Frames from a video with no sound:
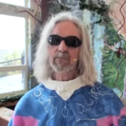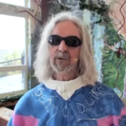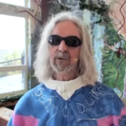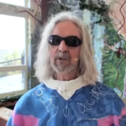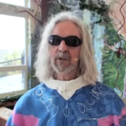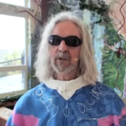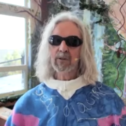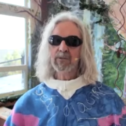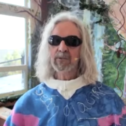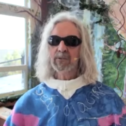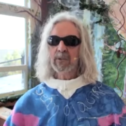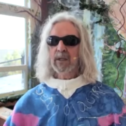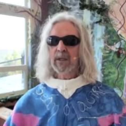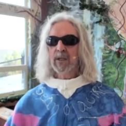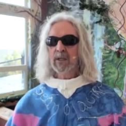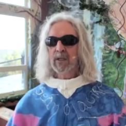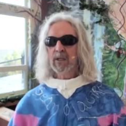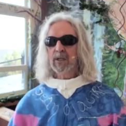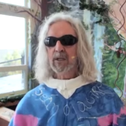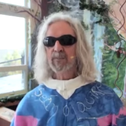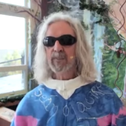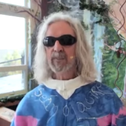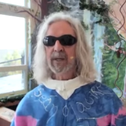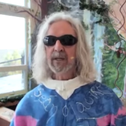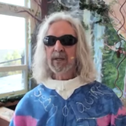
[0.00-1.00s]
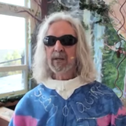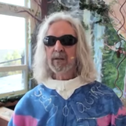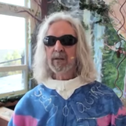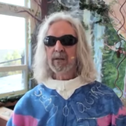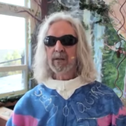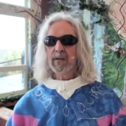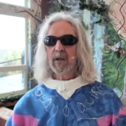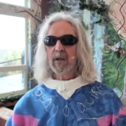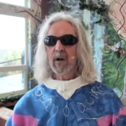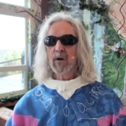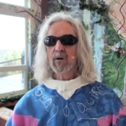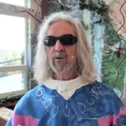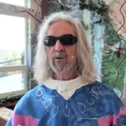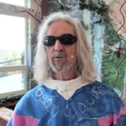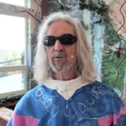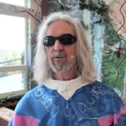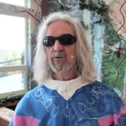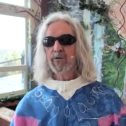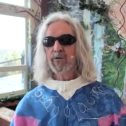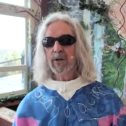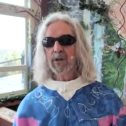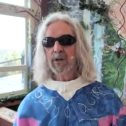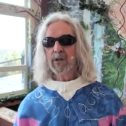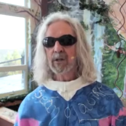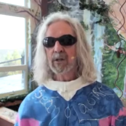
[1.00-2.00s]
you know, speaking out of
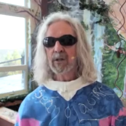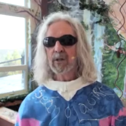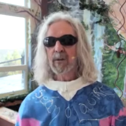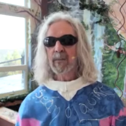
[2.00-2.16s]
fear.